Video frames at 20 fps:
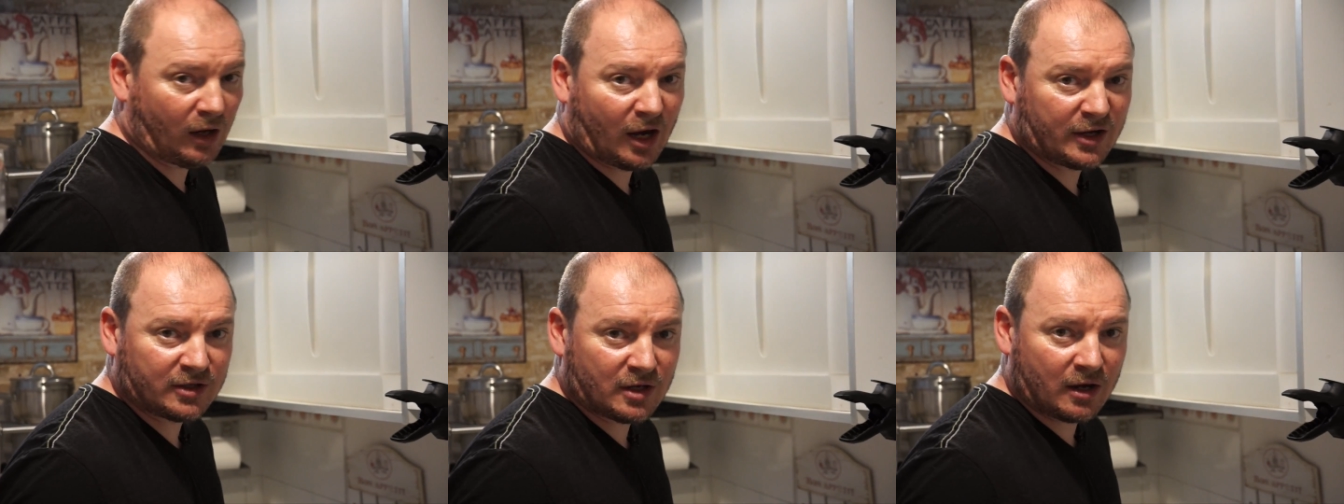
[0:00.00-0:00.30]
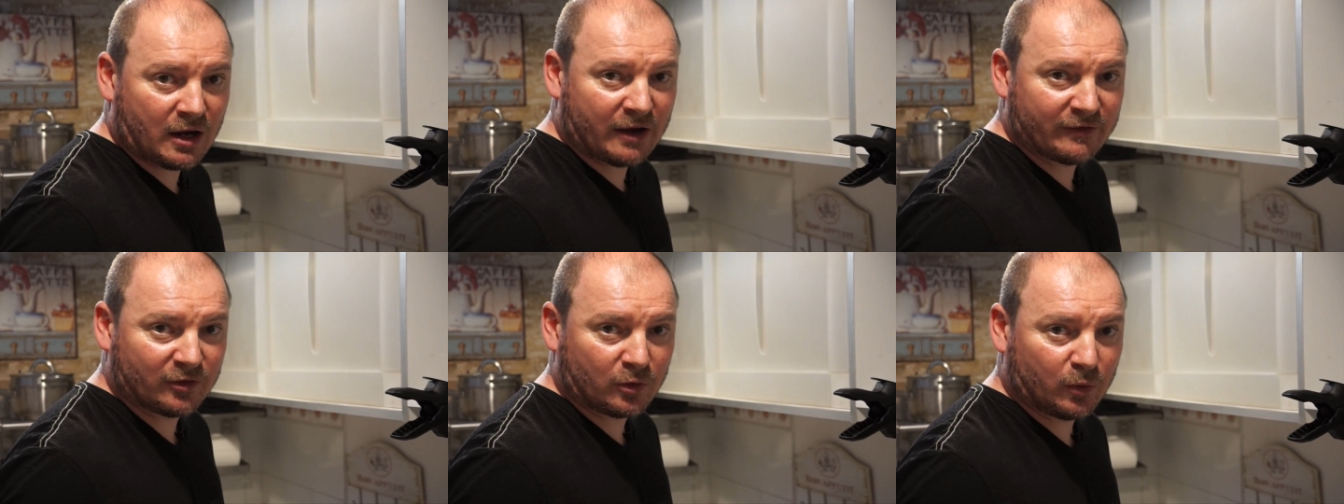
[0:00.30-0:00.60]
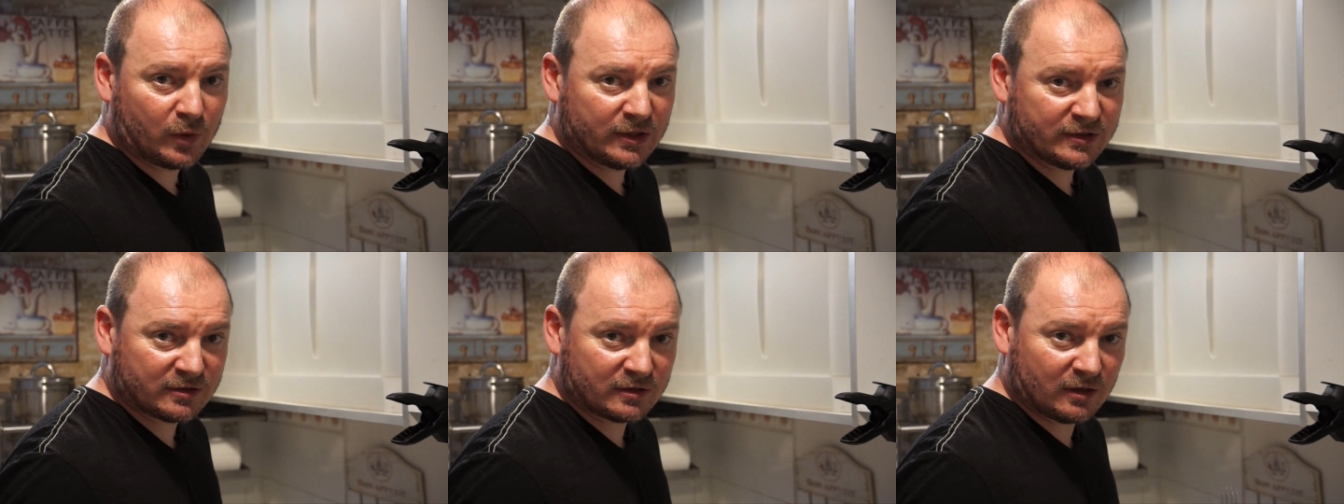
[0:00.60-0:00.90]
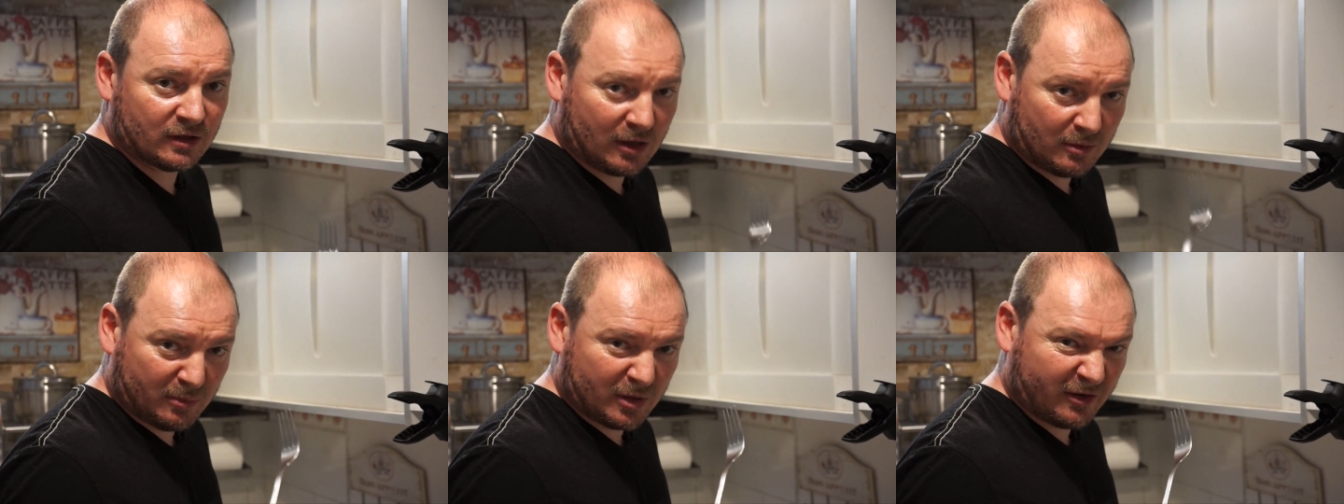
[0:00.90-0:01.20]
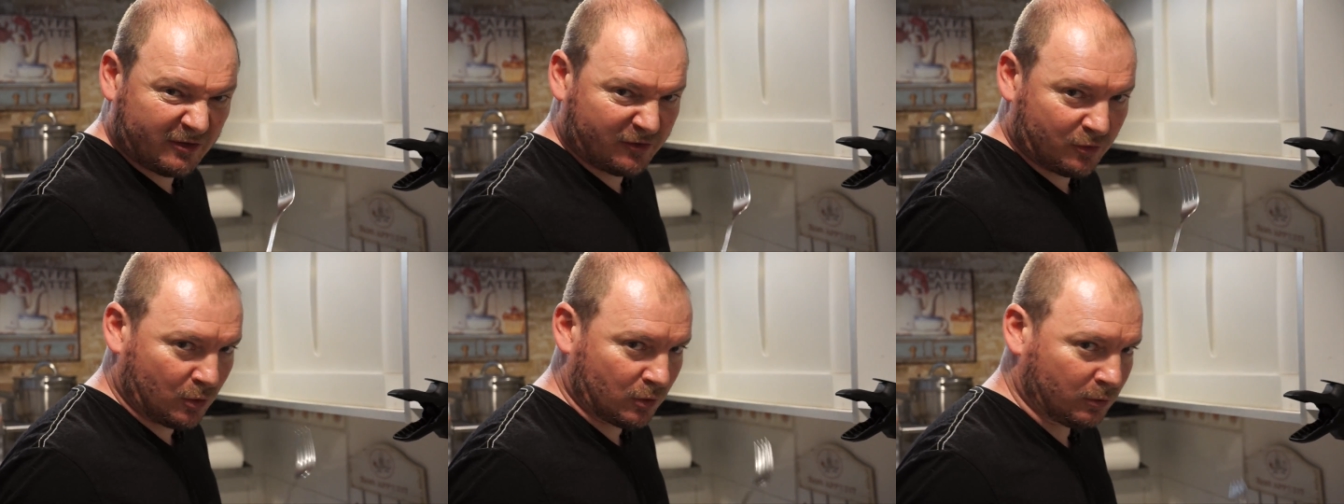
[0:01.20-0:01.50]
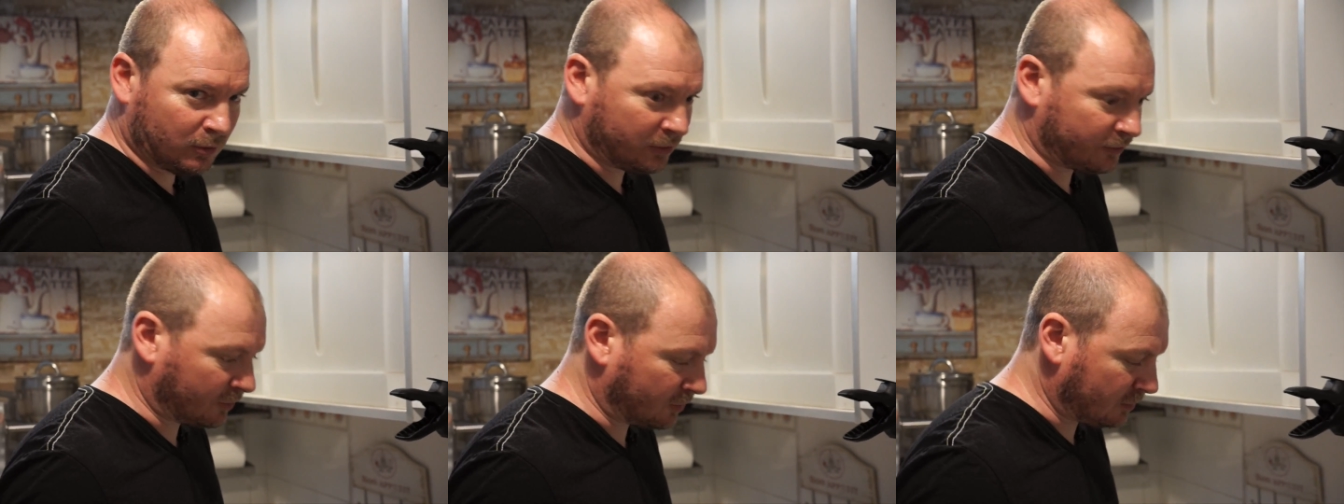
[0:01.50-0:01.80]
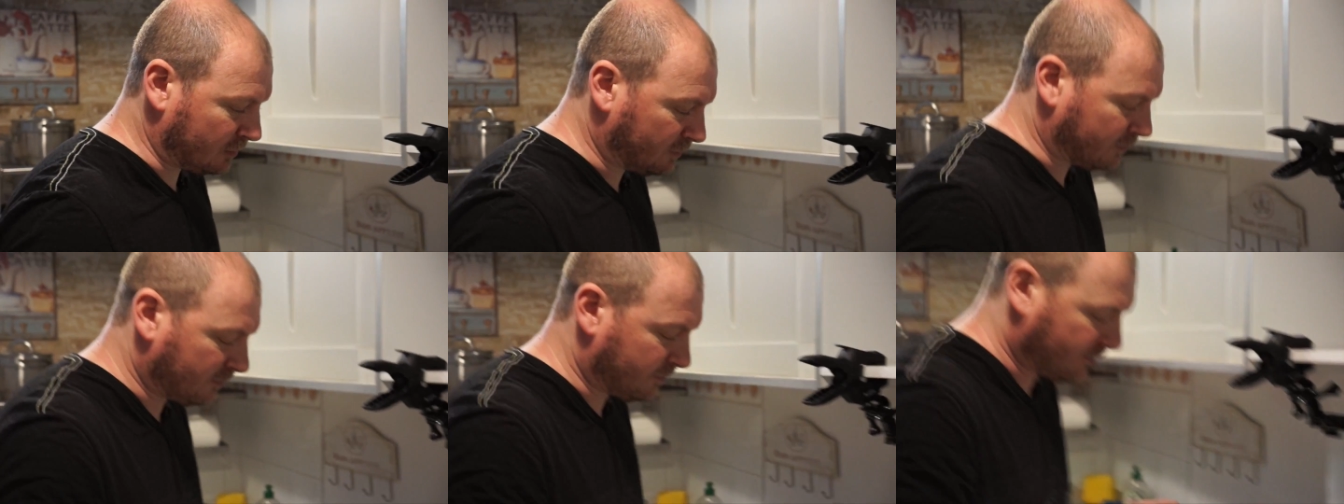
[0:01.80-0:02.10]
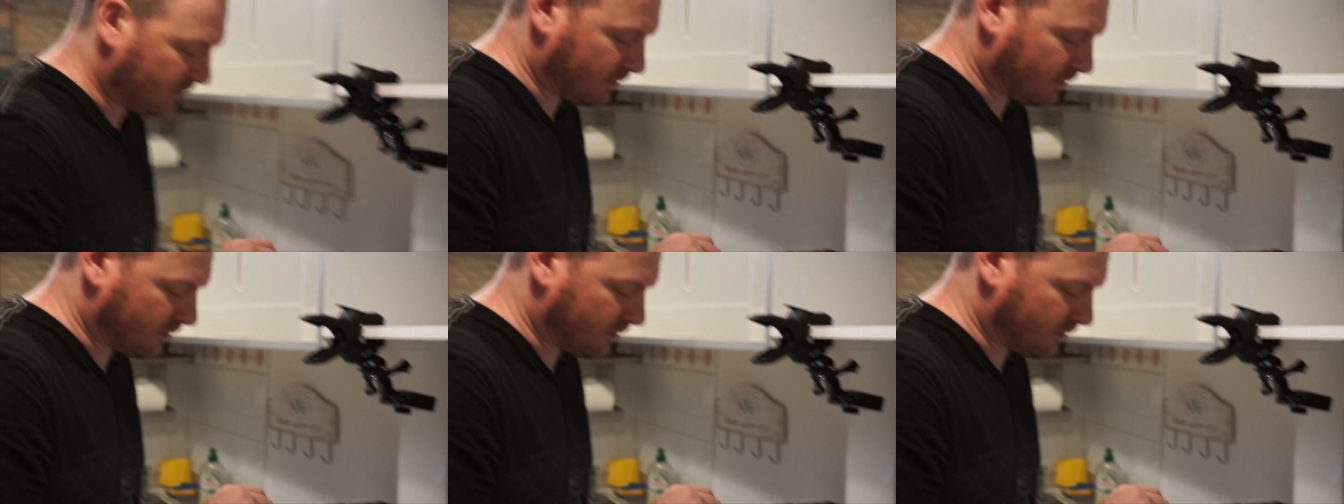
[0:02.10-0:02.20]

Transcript: I don't have a whisk, but a fork will do.